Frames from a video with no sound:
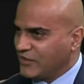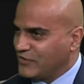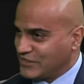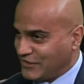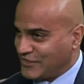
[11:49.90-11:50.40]

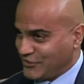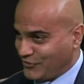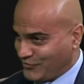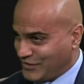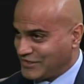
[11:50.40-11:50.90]

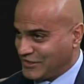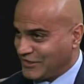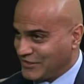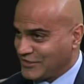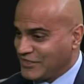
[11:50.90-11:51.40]

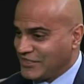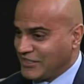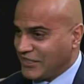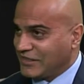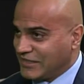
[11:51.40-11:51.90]

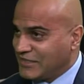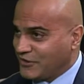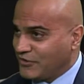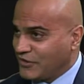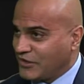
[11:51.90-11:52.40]
a
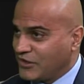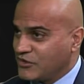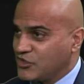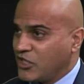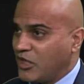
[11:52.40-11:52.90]
legal
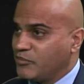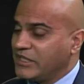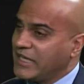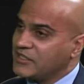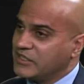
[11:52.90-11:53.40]
job, but it
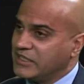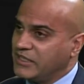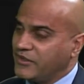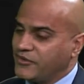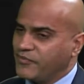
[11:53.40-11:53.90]
actually
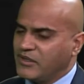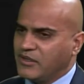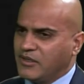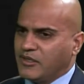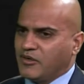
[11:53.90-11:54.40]
is.
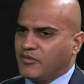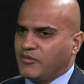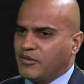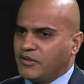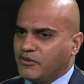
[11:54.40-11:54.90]

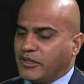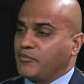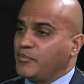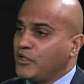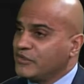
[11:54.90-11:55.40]
Look,
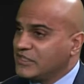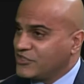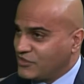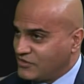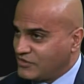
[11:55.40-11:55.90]

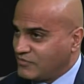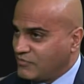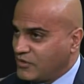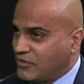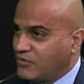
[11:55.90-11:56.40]
politicians.
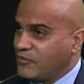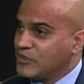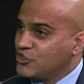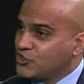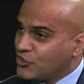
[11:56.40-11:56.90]
The
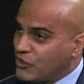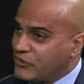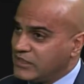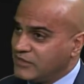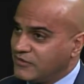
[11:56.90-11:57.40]

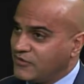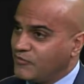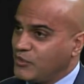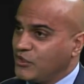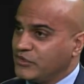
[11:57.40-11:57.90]
majority of
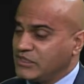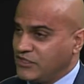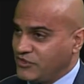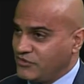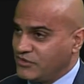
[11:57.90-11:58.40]

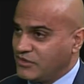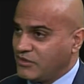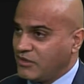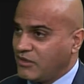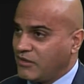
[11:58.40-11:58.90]
politicians
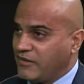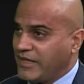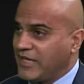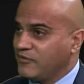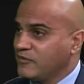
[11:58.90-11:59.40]

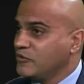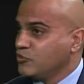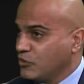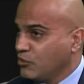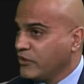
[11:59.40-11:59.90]
were
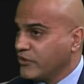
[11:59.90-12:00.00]
lawyers.